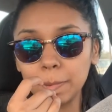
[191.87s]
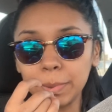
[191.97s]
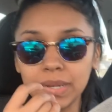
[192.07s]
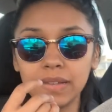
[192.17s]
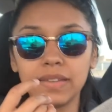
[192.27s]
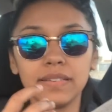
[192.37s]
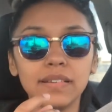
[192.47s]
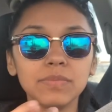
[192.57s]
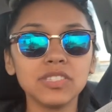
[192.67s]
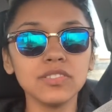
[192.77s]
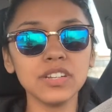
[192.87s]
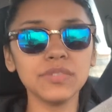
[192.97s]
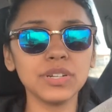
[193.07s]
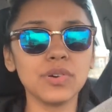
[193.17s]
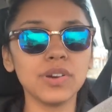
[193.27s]
But I'm still gonna
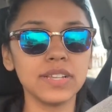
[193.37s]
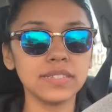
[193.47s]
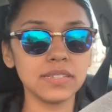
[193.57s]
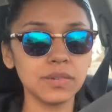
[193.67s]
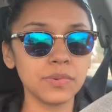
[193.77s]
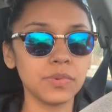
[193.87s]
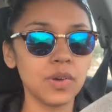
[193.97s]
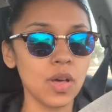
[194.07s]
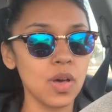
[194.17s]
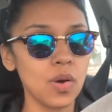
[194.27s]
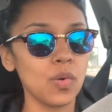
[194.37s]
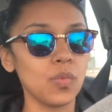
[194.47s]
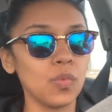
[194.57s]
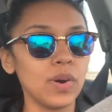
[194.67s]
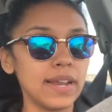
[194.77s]
record and see
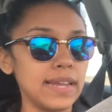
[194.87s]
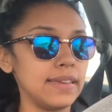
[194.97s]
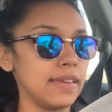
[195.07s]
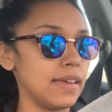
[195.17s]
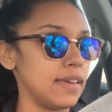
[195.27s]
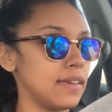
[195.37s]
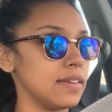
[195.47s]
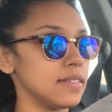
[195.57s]
what I get.